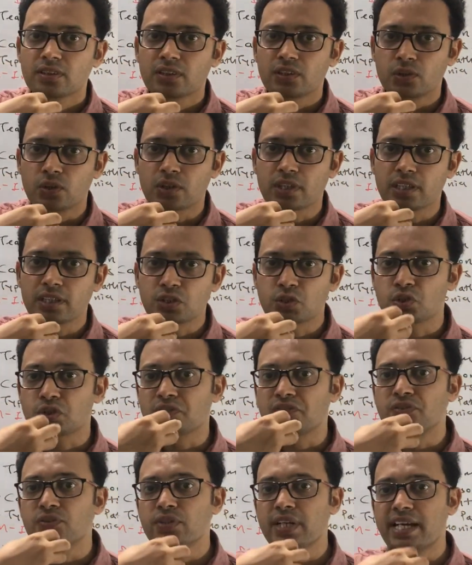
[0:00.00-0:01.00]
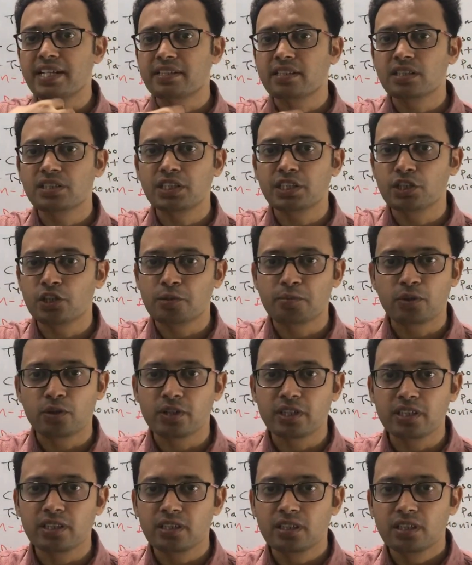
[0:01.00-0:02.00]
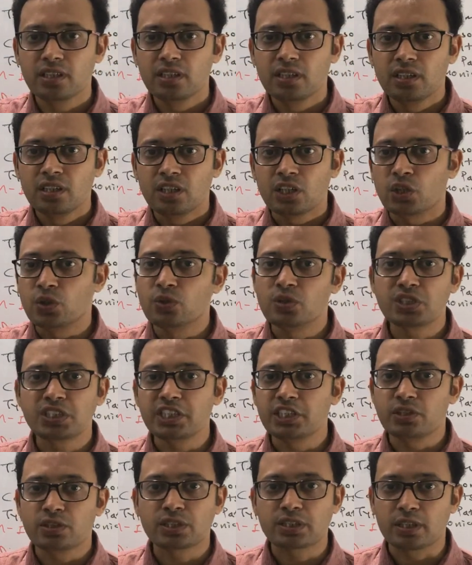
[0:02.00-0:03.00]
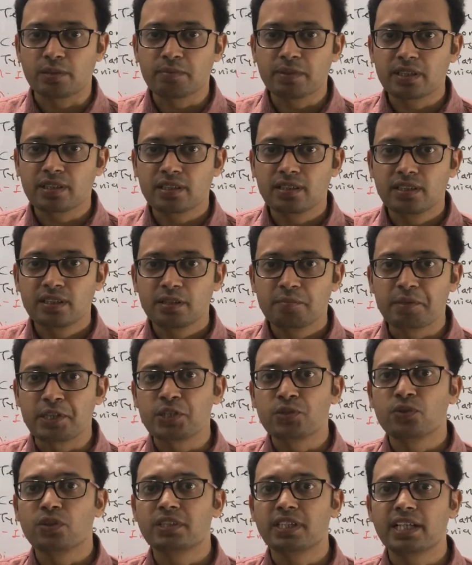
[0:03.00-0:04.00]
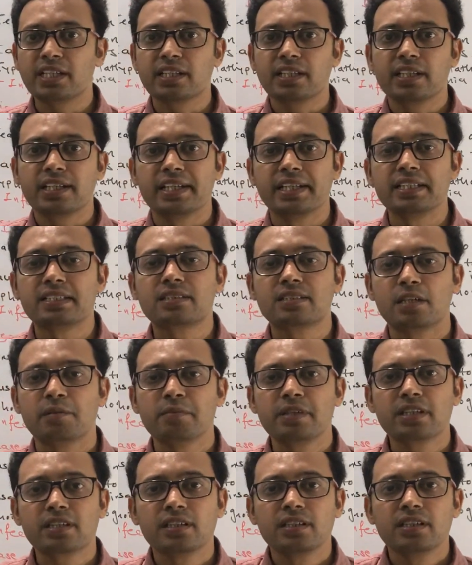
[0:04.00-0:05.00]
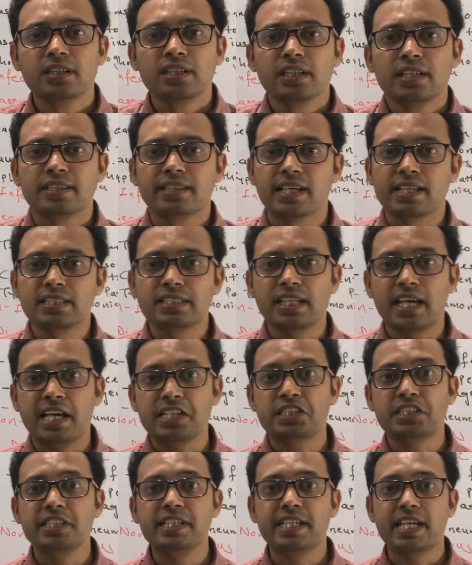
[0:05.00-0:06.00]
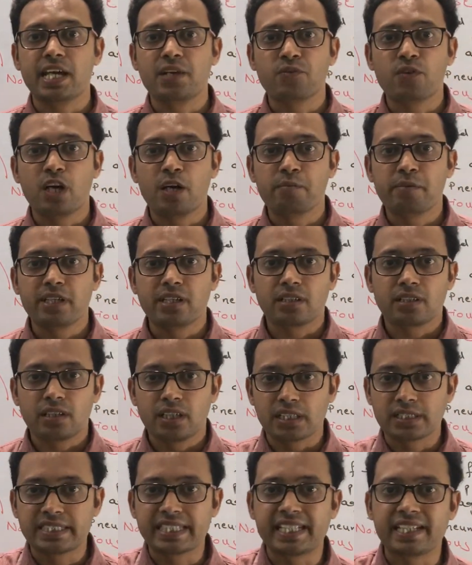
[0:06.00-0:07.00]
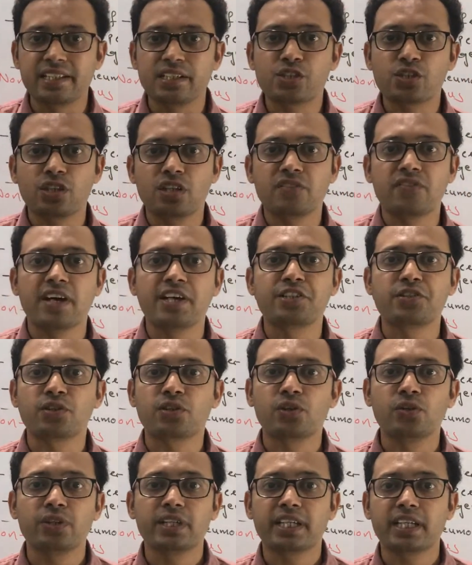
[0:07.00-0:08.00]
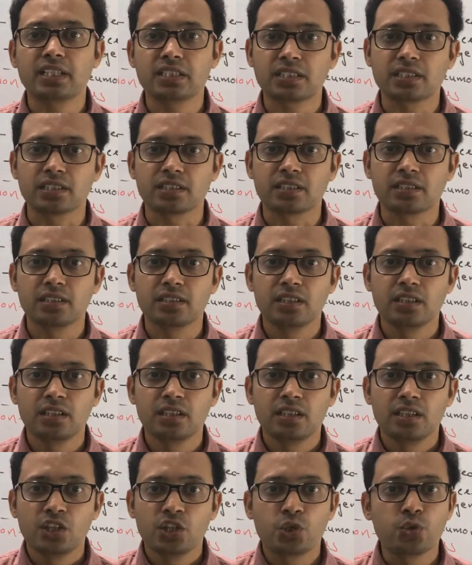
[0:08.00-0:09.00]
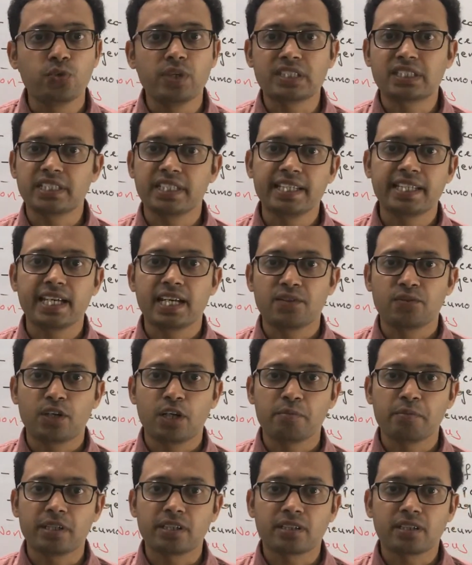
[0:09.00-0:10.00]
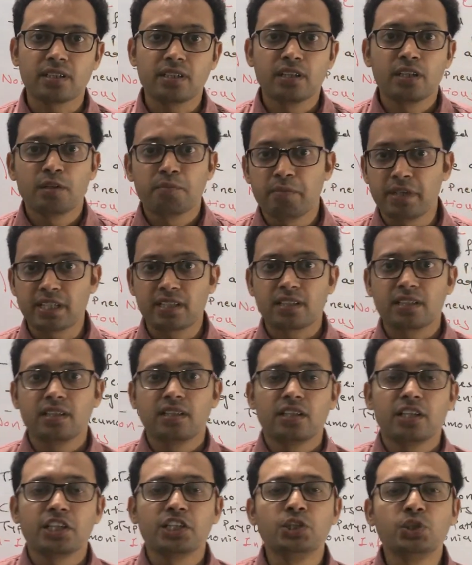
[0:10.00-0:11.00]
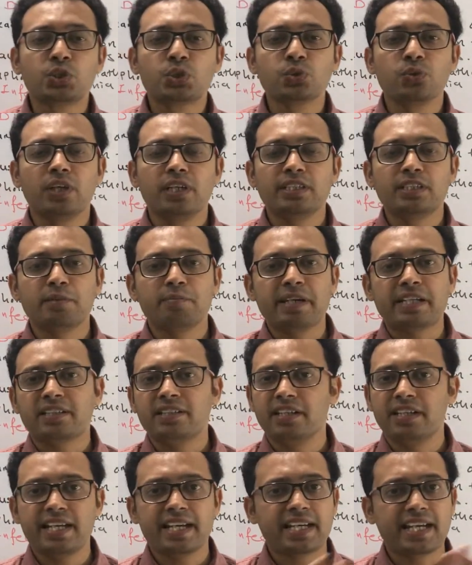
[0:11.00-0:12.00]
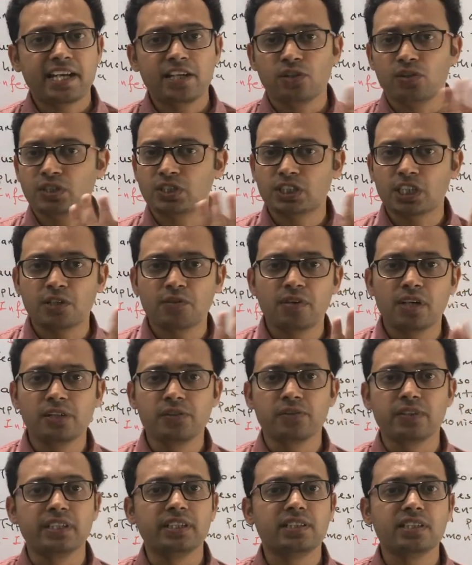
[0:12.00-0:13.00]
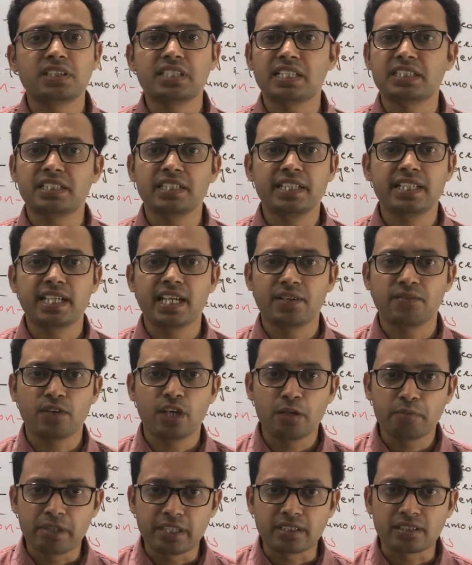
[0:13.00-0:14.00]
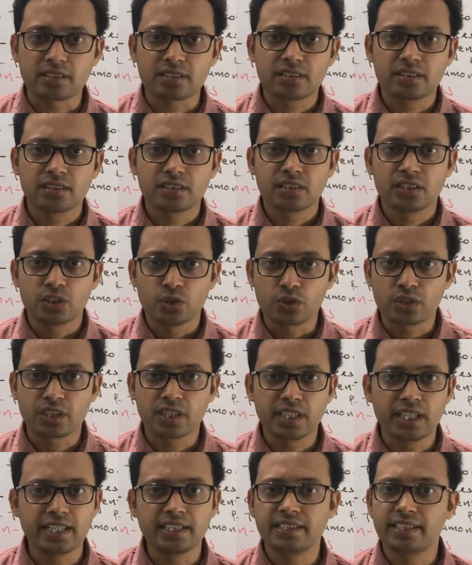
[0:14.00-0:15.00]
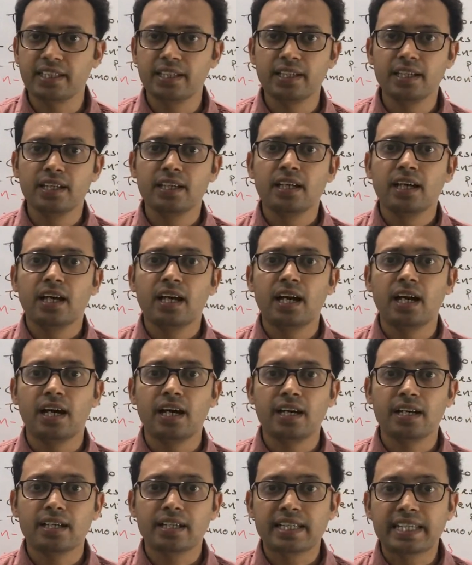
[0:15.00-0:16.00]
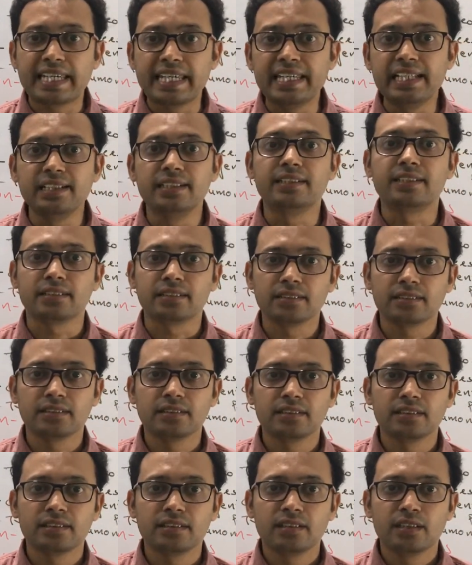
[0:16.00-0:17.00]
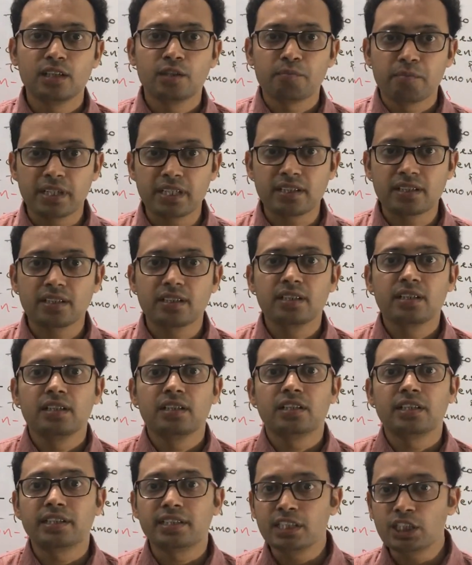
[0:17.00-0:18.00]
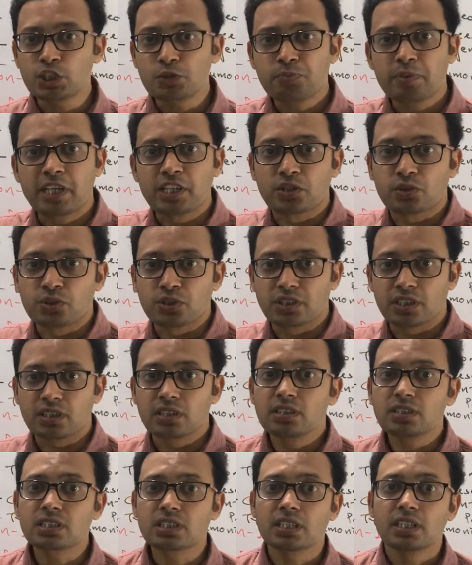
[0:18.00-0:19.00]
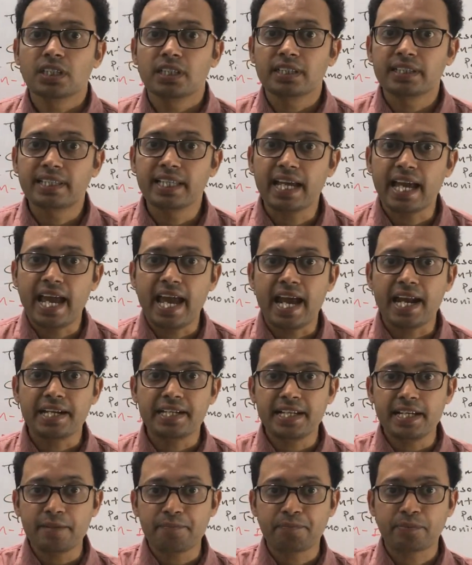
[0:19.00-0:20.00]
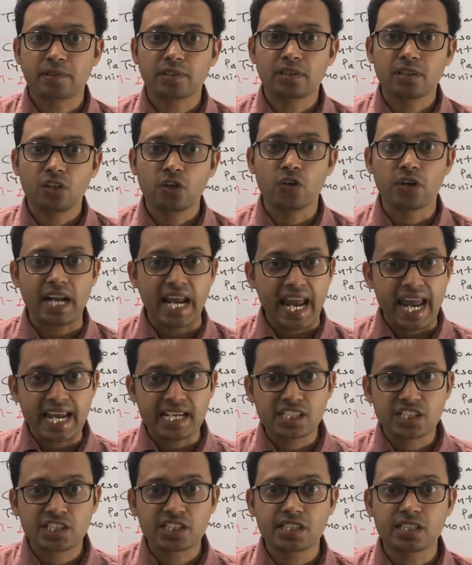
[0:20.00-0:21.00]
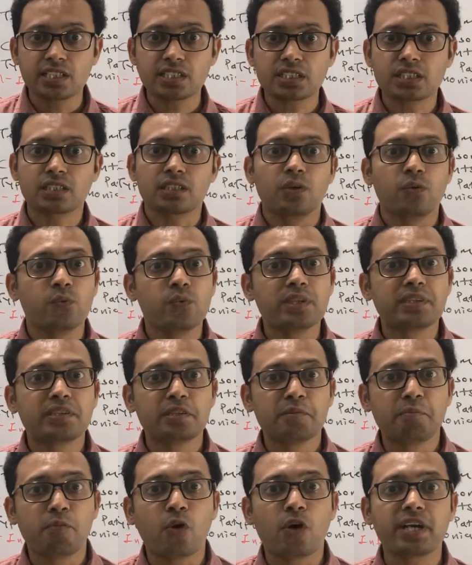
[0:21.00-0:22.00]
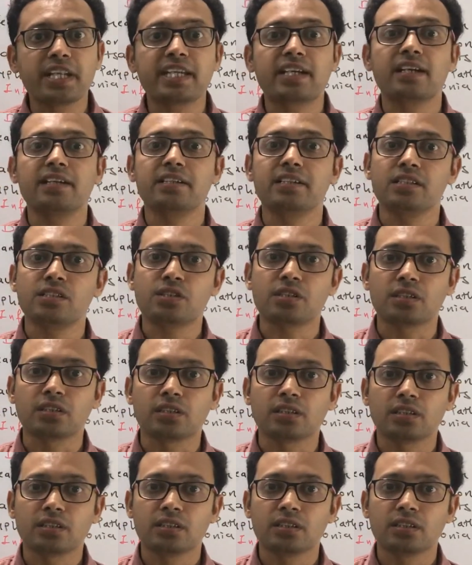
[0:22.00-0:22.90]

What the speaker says: Okay, so the food enters in your body, goes in your stomach. But you know that in stomach there is an acidic environment, a secretion of hydrochloric acid, too acidic environment. But usually the bacteria cannot survive in this acidic environment. Okay, and they are killed. But these pathogens, they adapt or adjust with a body condition.